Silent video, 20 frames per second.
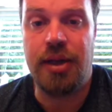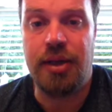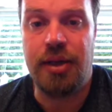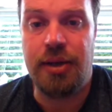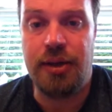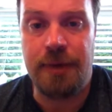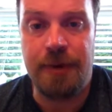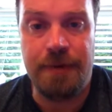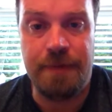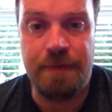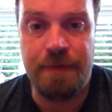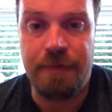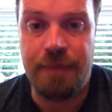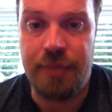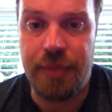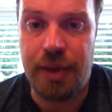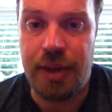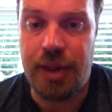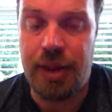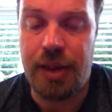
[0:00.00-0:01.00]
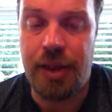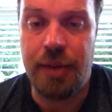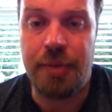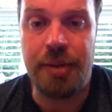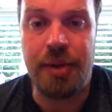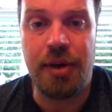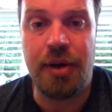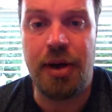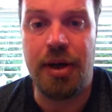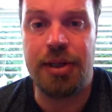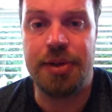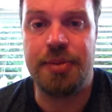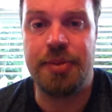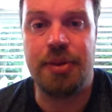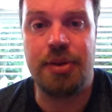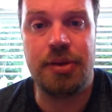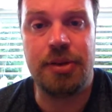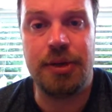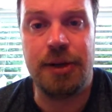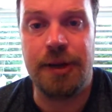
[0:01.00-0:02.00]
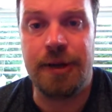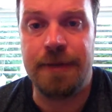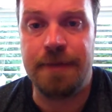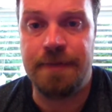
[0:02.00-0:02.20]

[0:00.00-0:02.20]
and I ended up in hospital.